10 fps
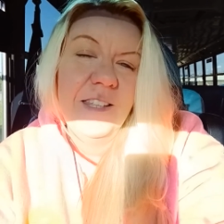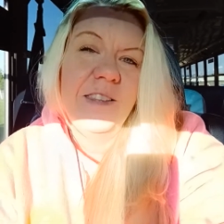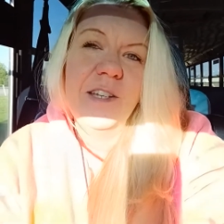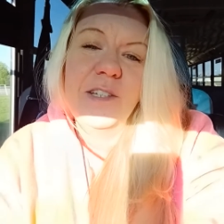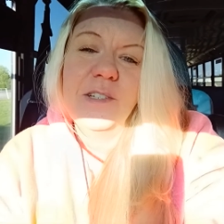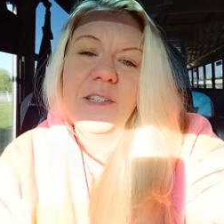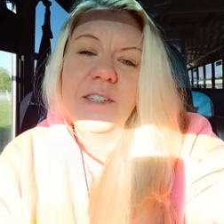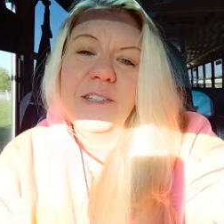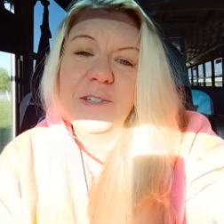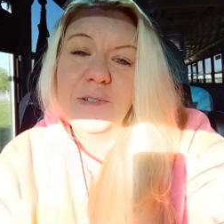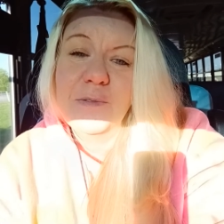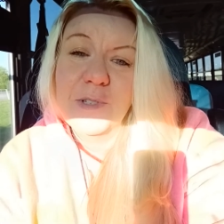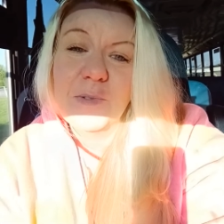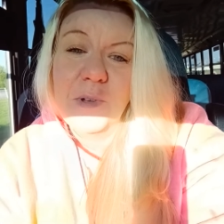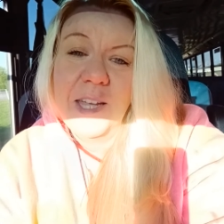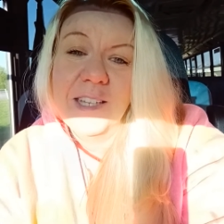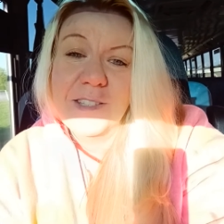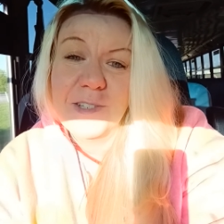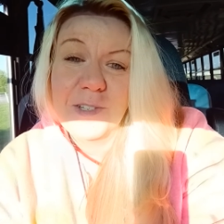The, the universe will answer